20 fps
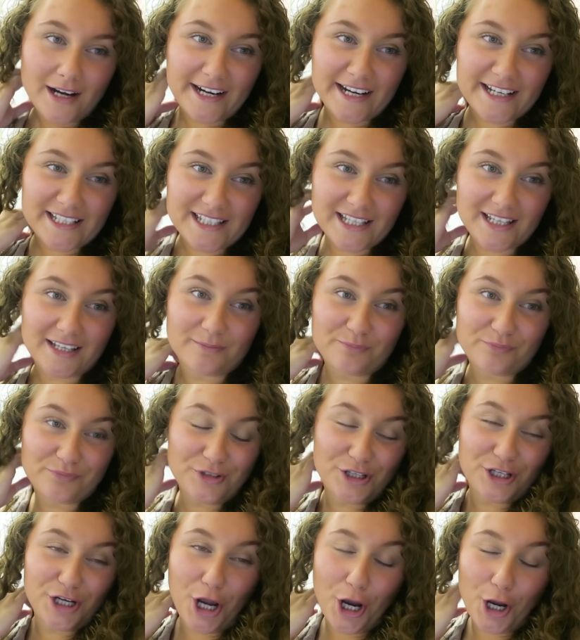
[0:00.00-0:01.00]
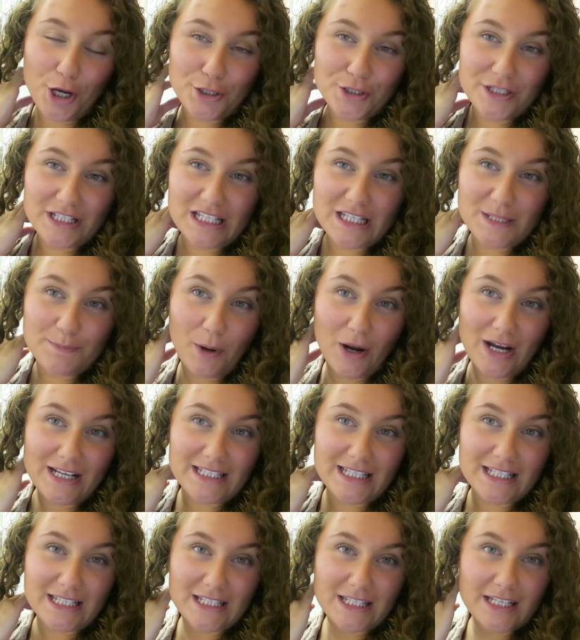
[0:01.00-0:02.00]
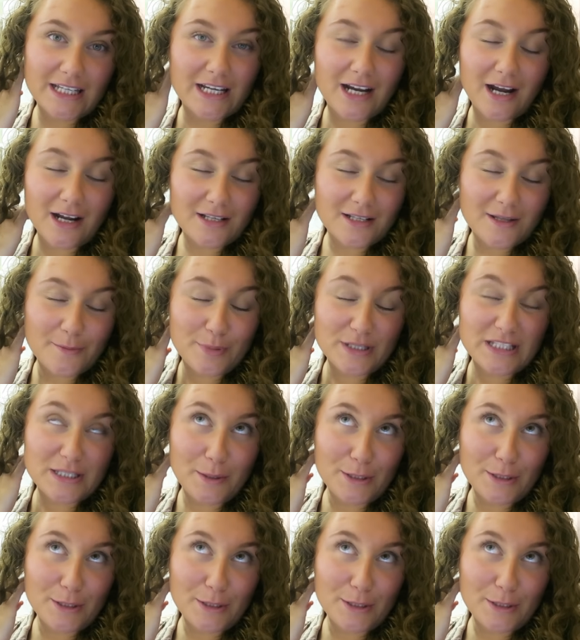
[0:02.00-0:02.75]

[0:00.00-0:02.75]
I guess it, you know, spices things up